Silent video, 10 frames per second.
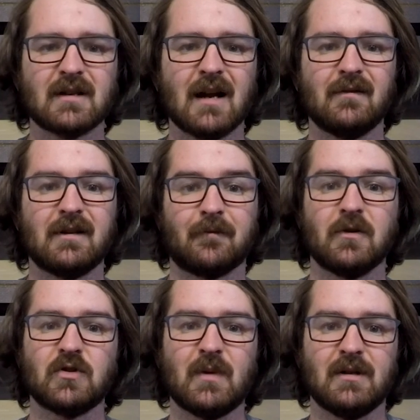kind of
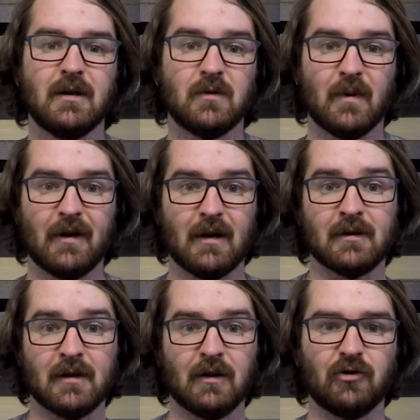different species within a
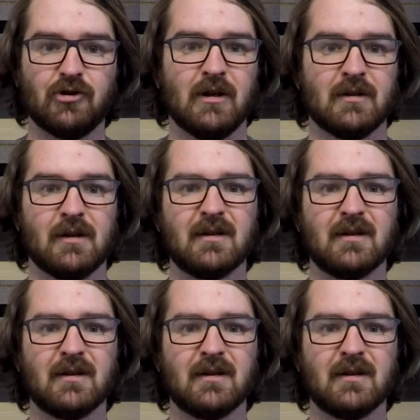single genus